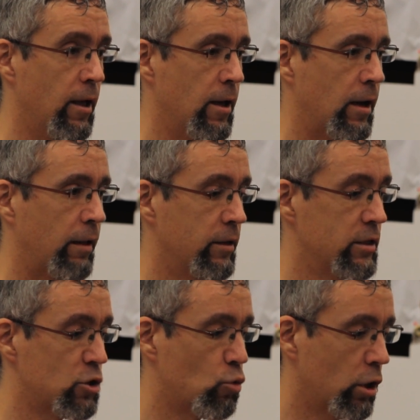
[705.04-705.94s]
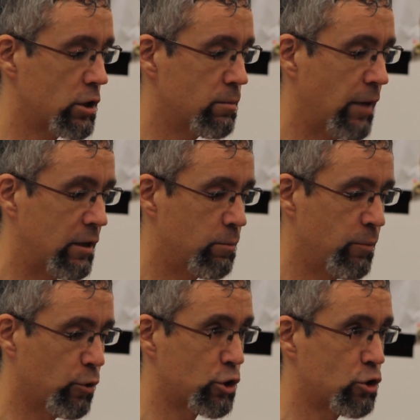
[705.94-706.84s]
And this is what's made
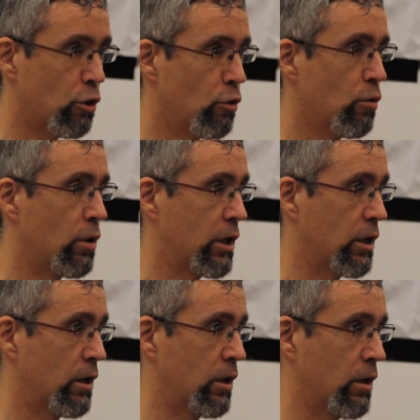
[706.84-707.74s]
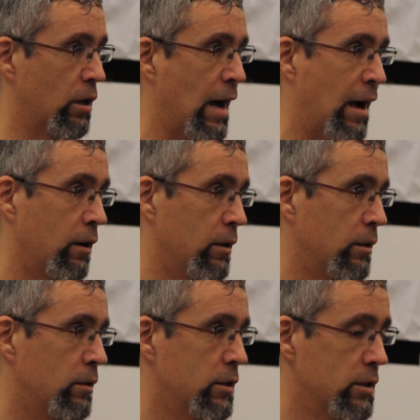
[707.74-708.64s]
people so angry. And
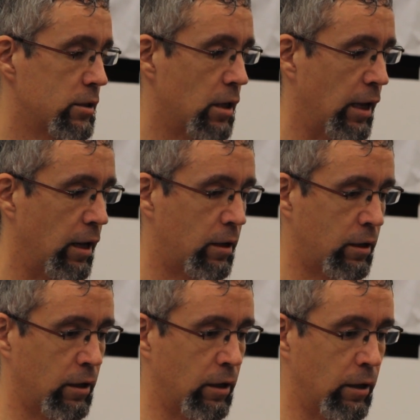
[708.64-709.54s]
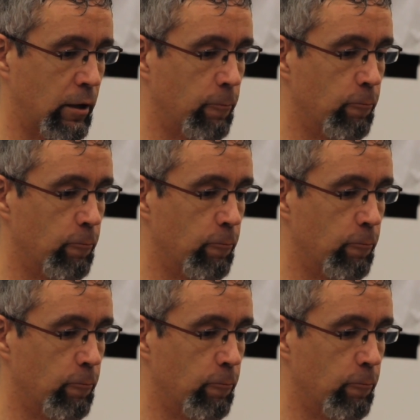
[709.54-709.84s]
this is like, the